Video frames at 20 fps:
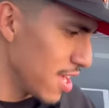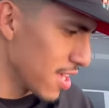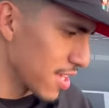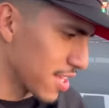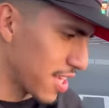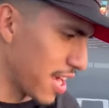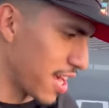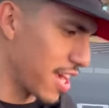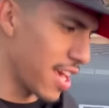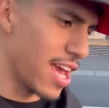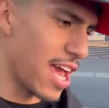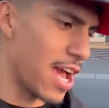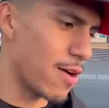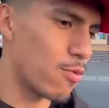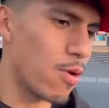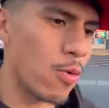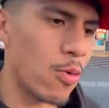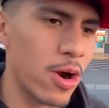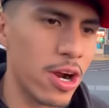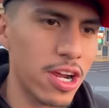que and
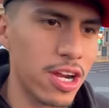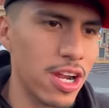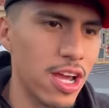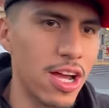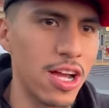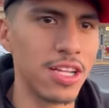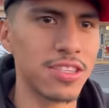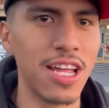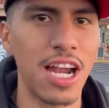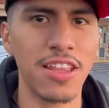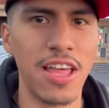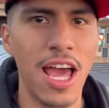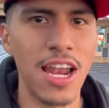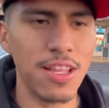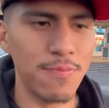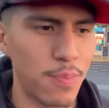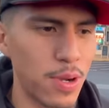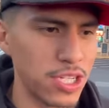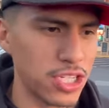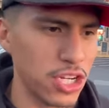what we're gonna tardar in
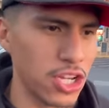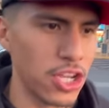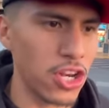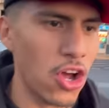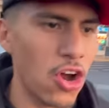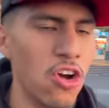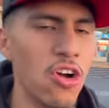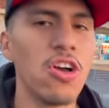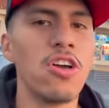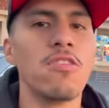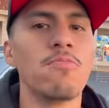pushing, you know?